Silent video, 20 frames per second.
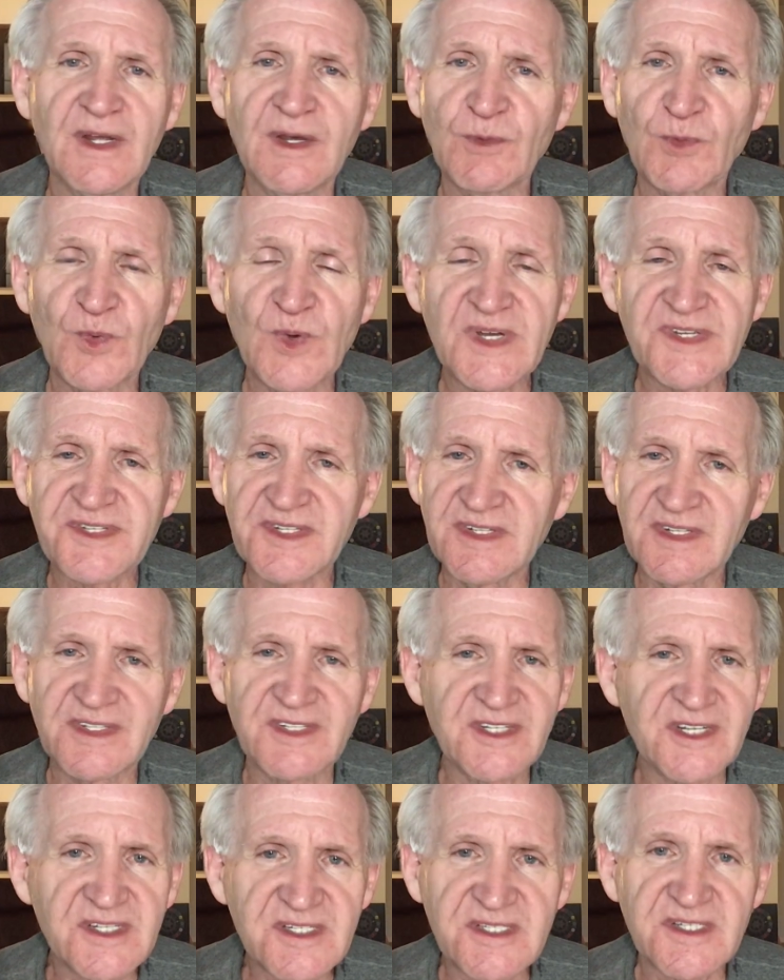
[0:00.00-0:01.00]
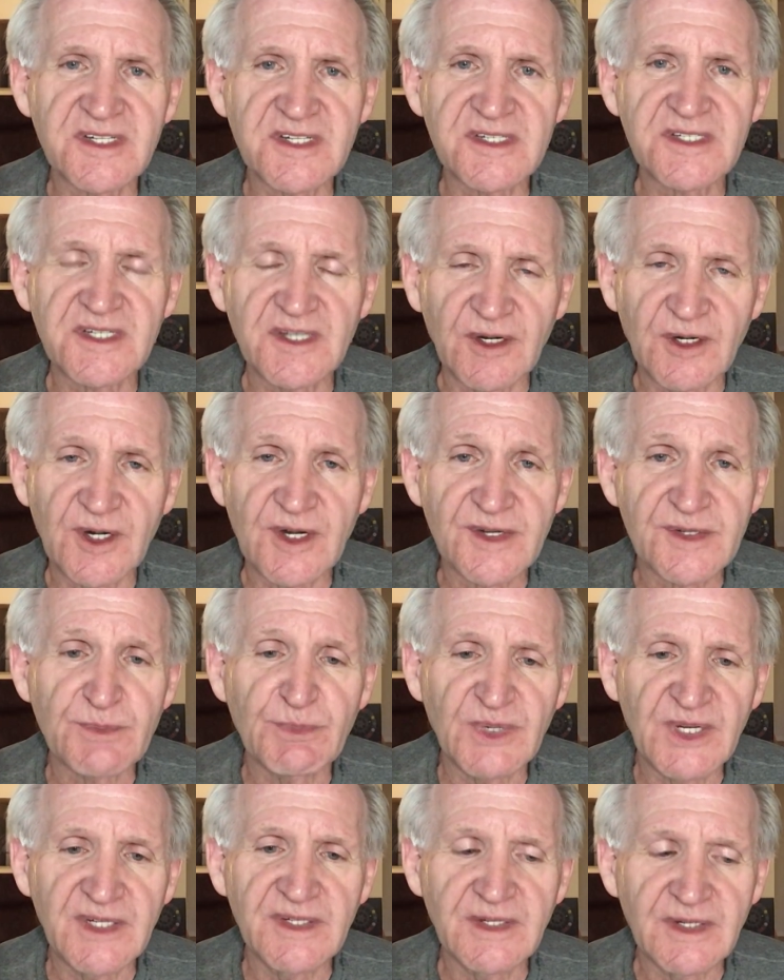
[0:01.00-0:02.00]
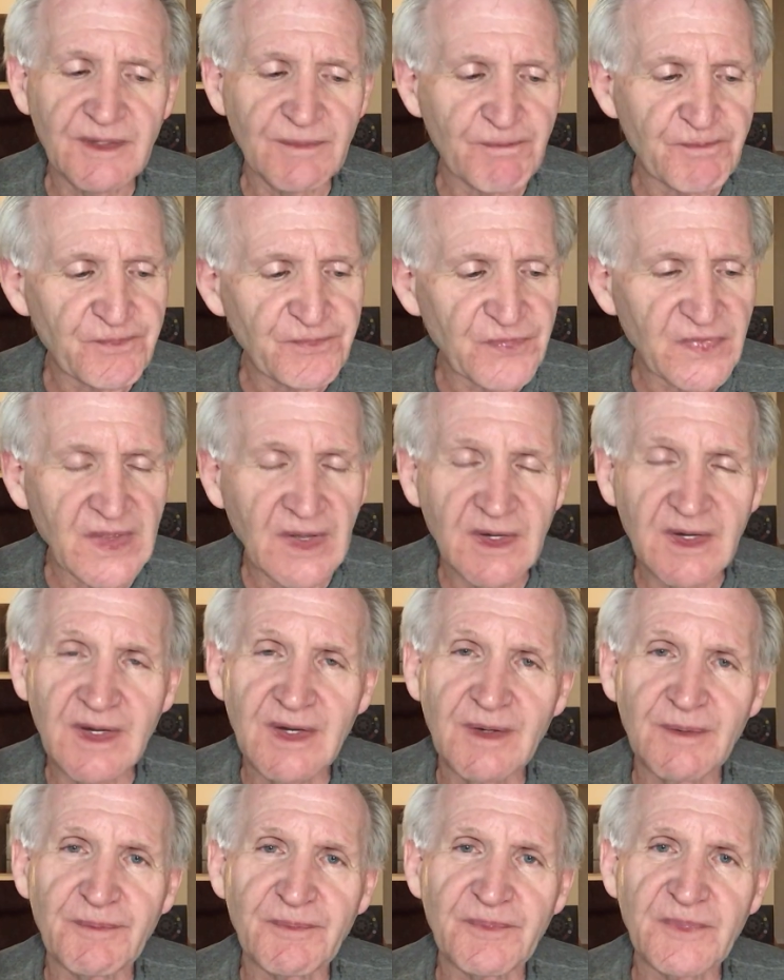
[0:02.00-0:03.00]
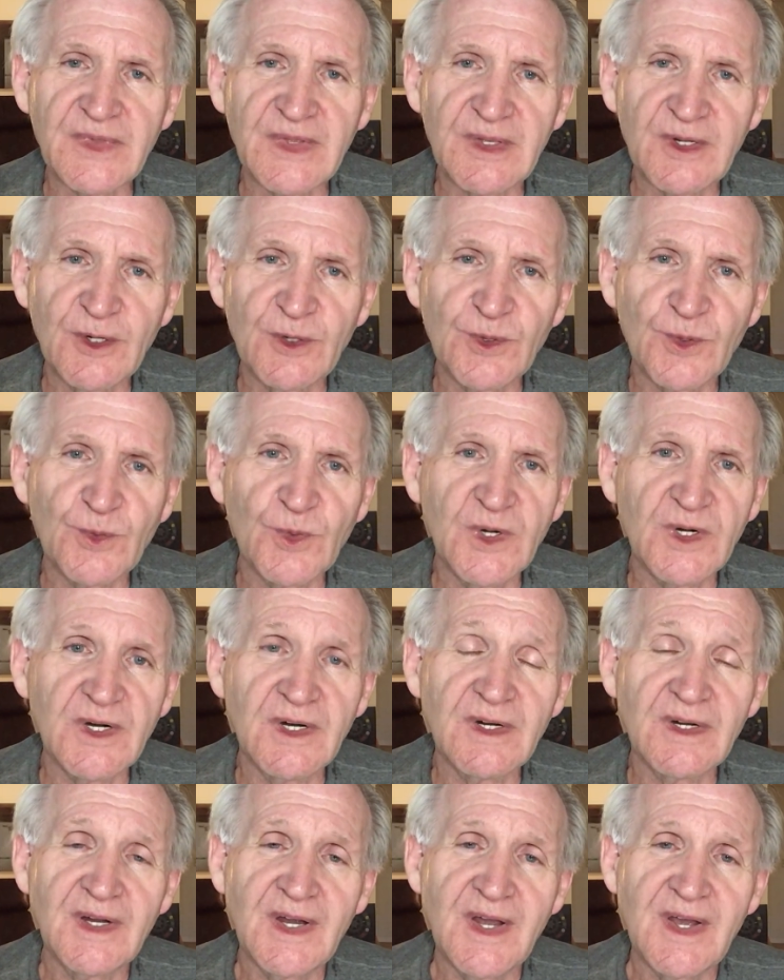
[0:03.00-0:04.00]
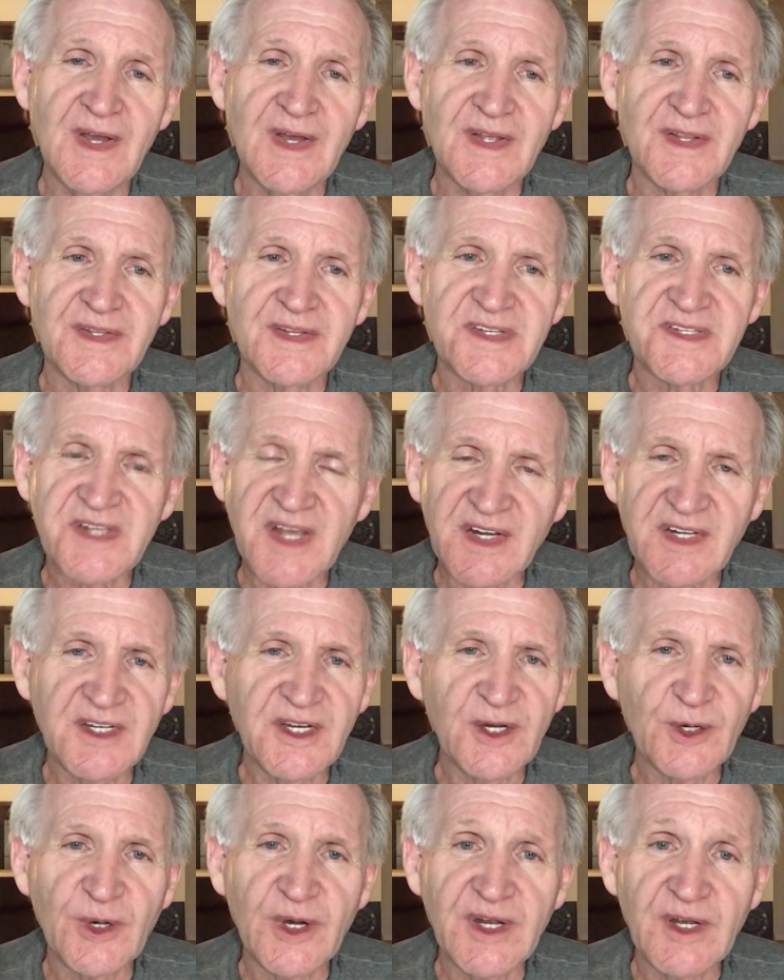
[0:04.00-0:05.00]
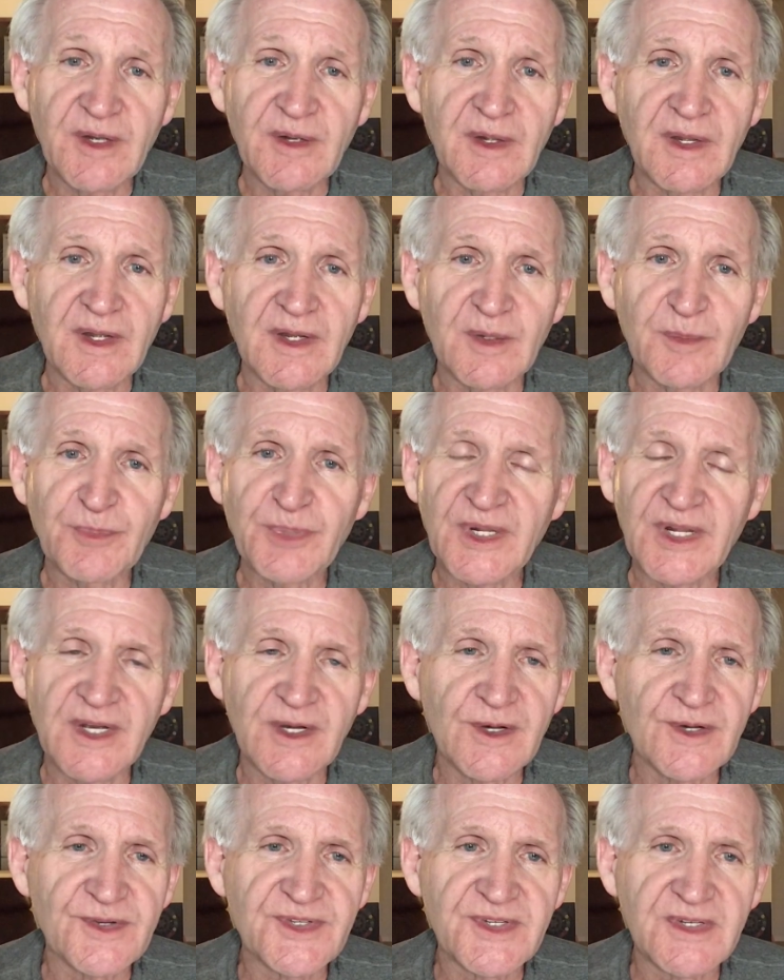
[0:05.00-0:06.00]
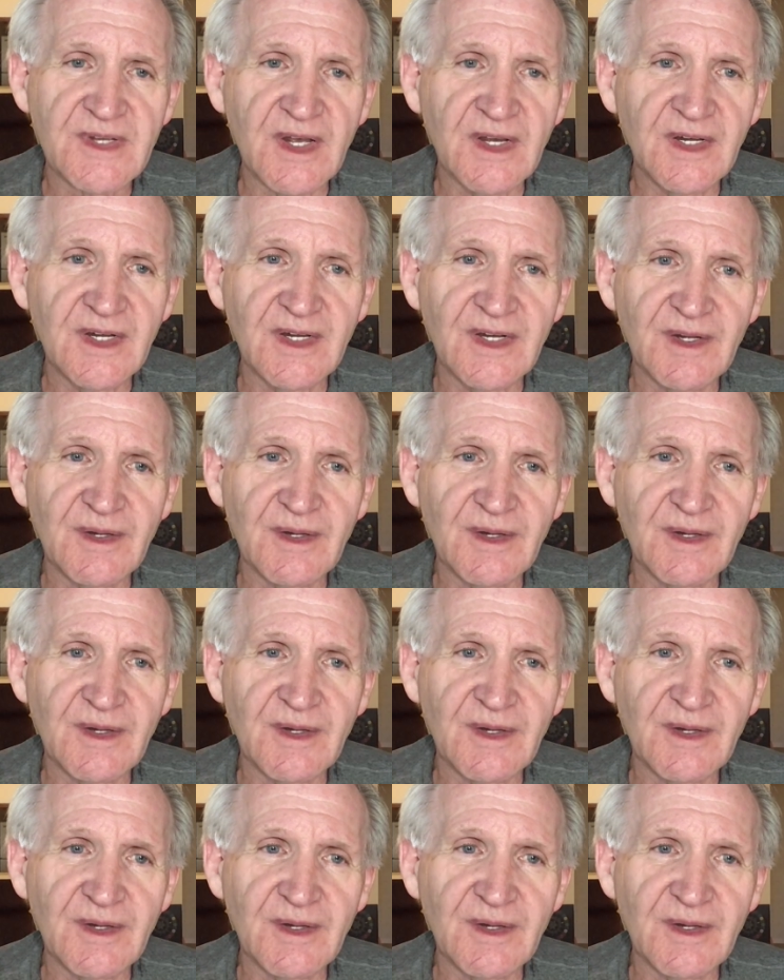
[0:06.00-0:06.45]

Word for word: It wasn't just the stars, but uh, you know uh, the secondary uh, players uh,